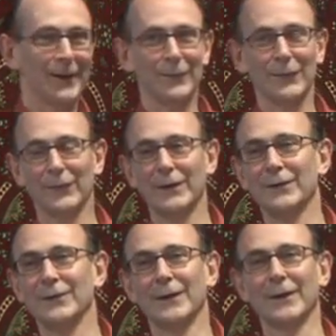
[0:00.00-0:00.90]
love the
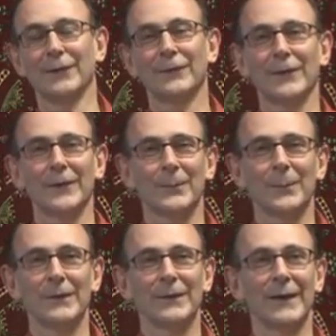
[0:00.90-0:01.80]
French, I love France,
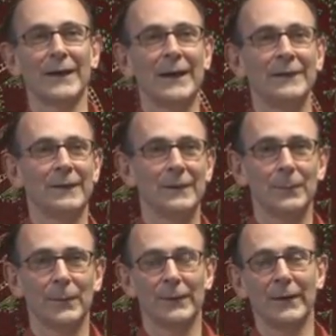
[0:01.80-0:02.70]
but
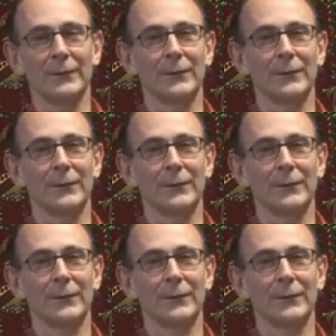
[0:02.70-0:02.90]
18%